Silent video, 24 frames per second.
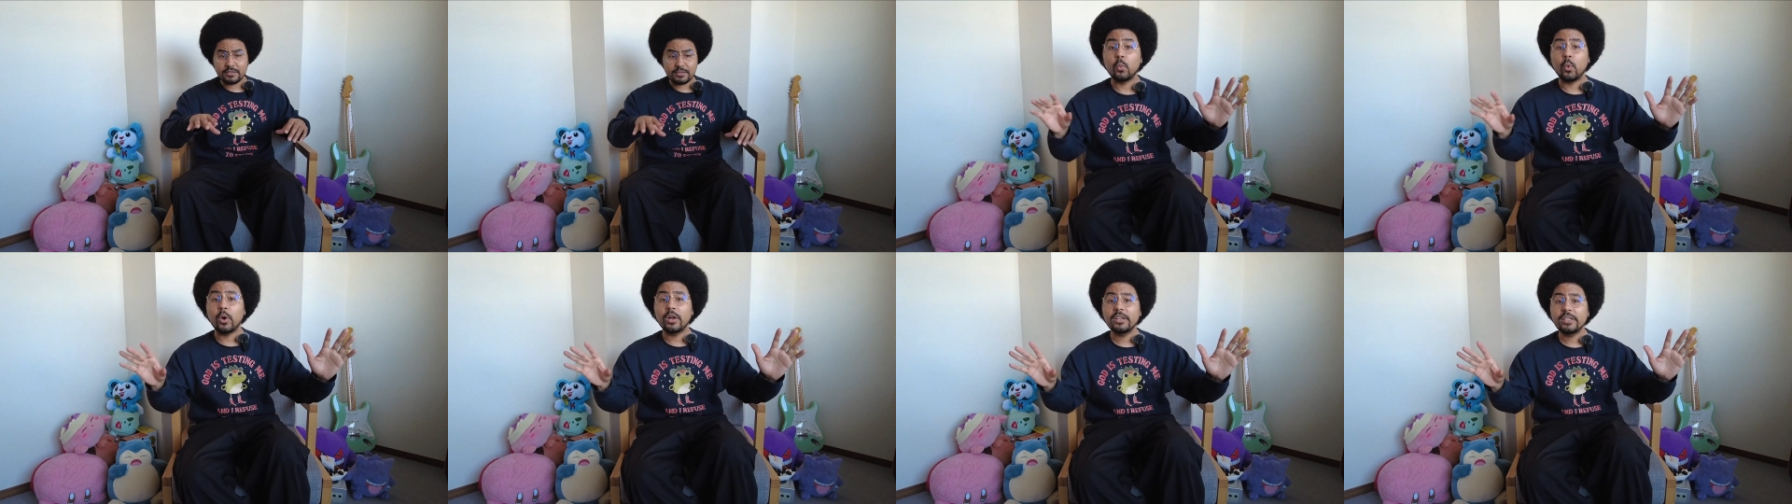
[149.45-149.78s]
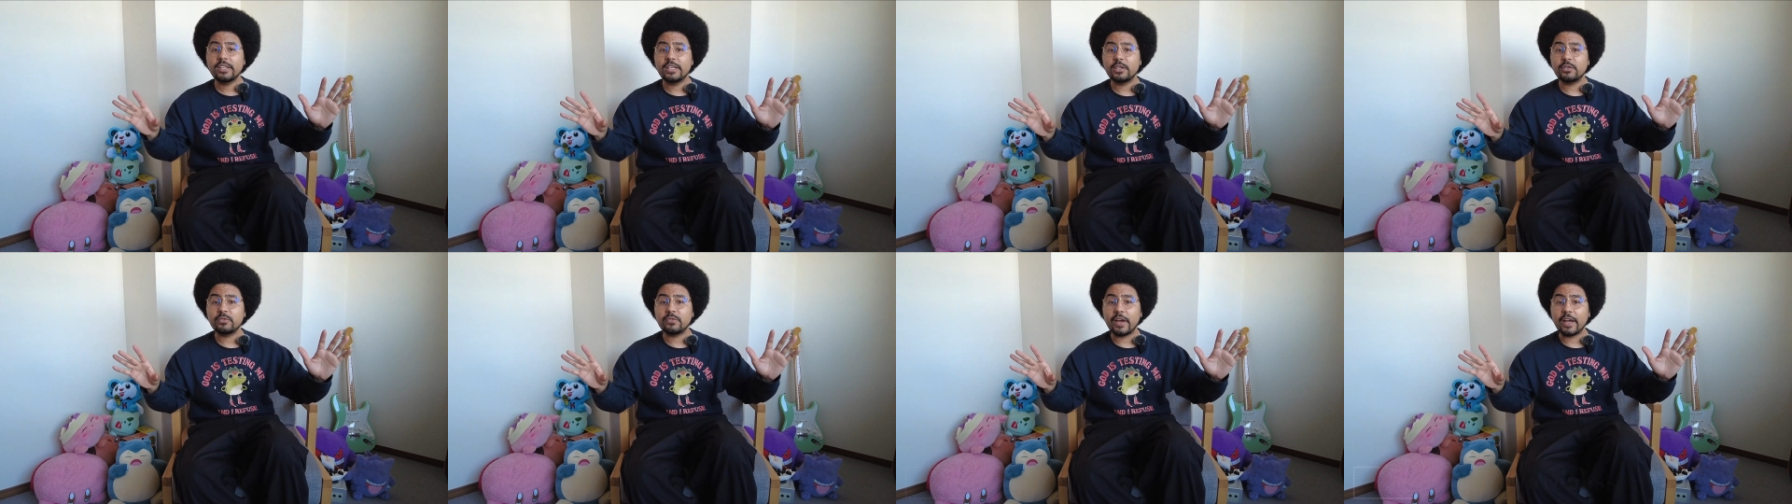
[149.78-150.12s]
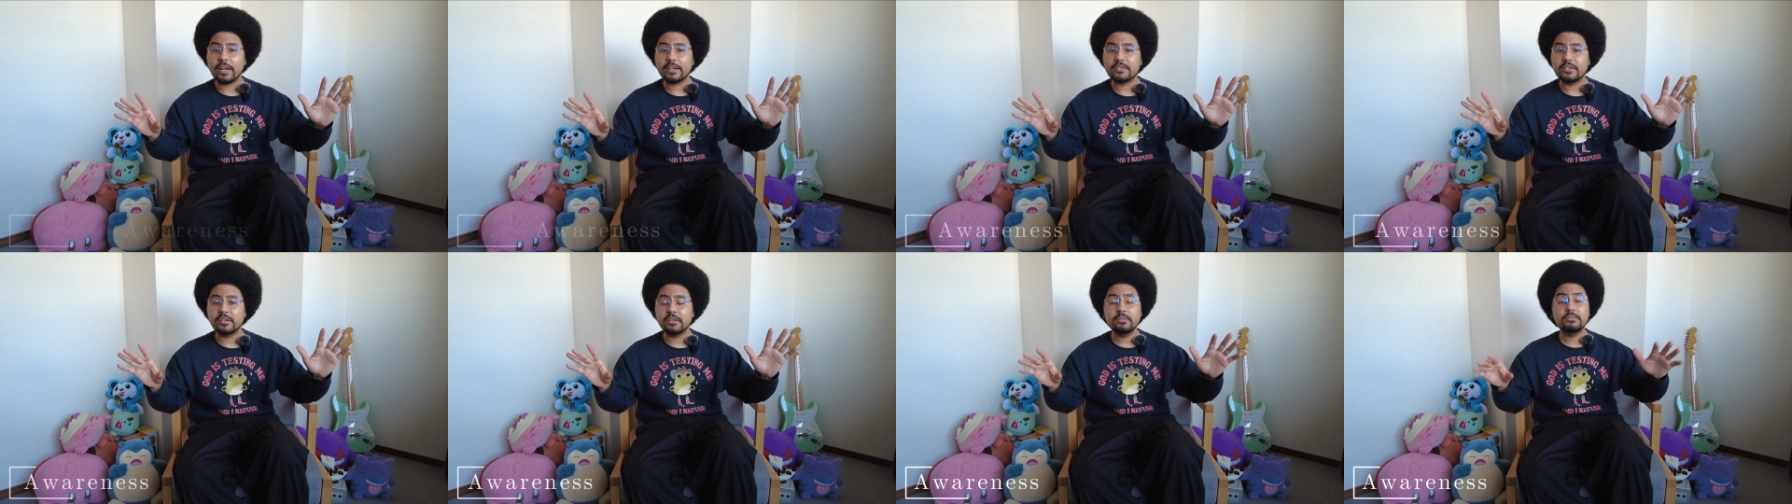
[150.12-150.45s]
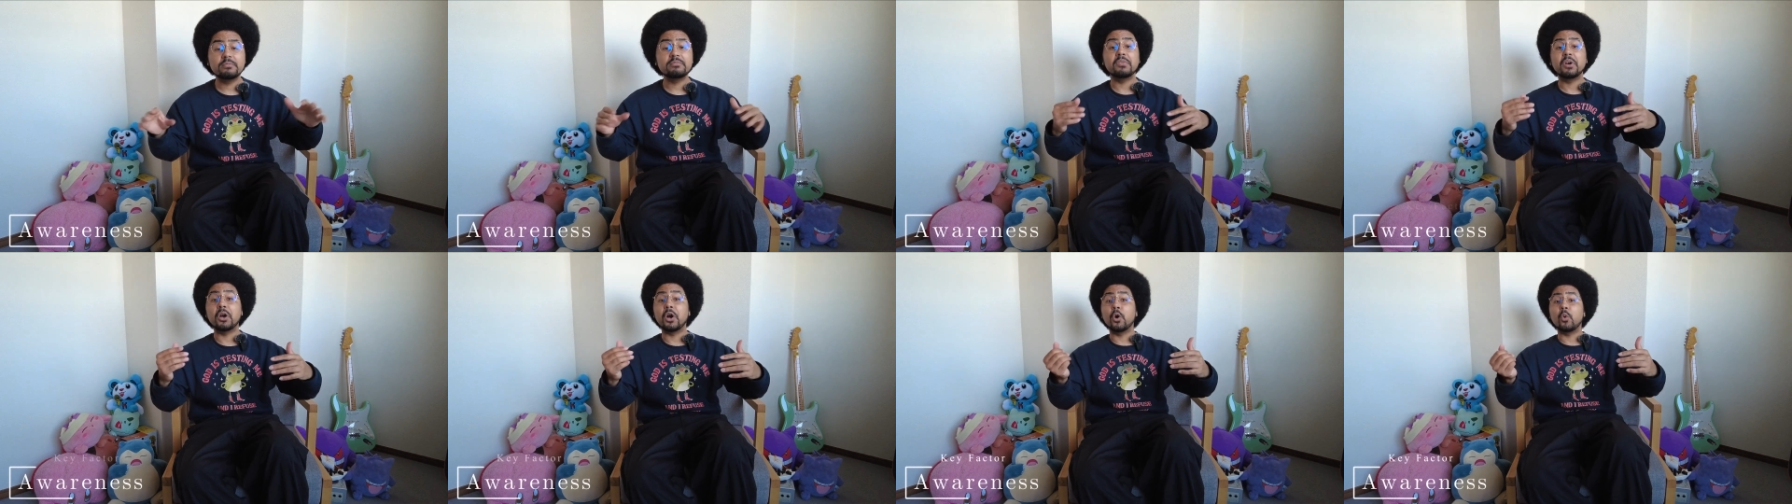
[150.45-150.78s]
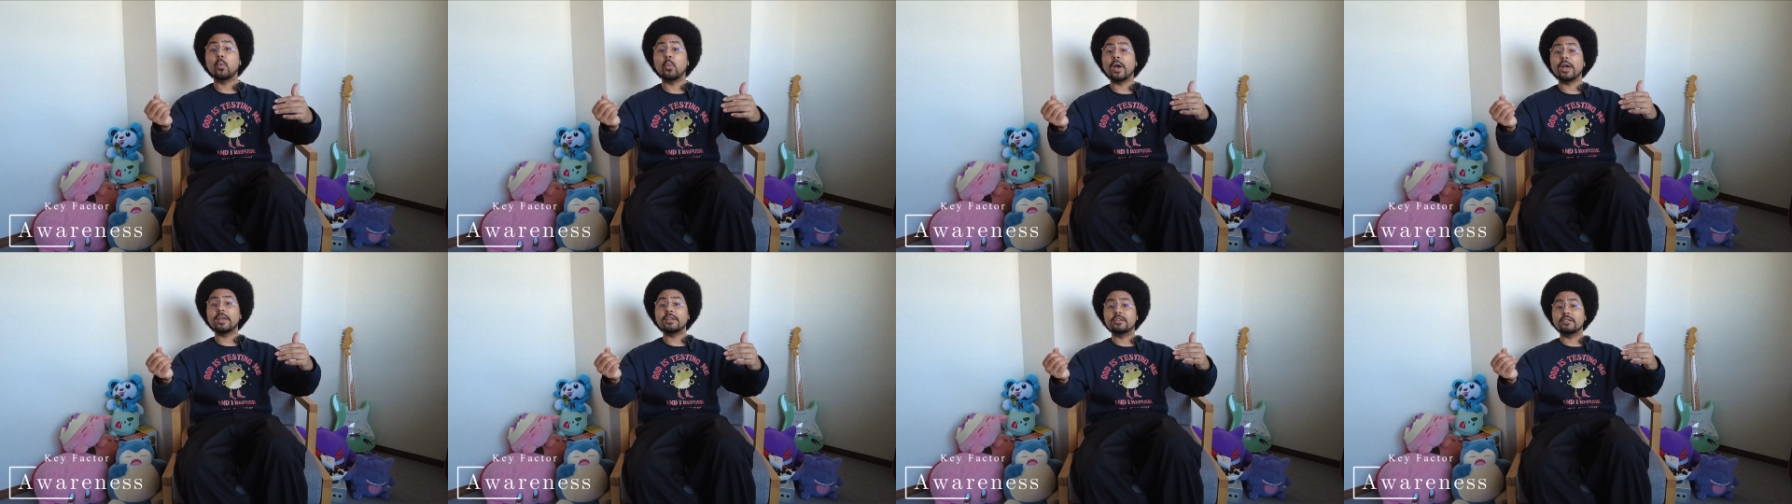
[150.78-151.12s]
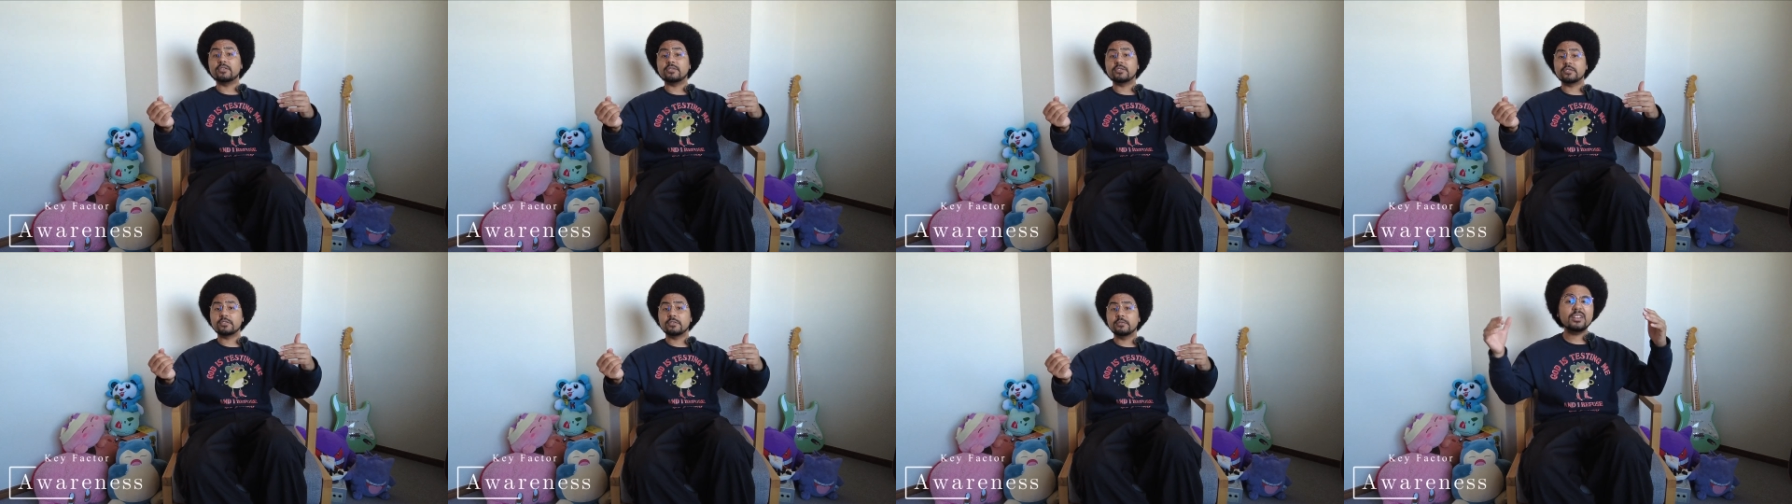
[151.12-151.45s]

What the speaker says: One key factor, awareness.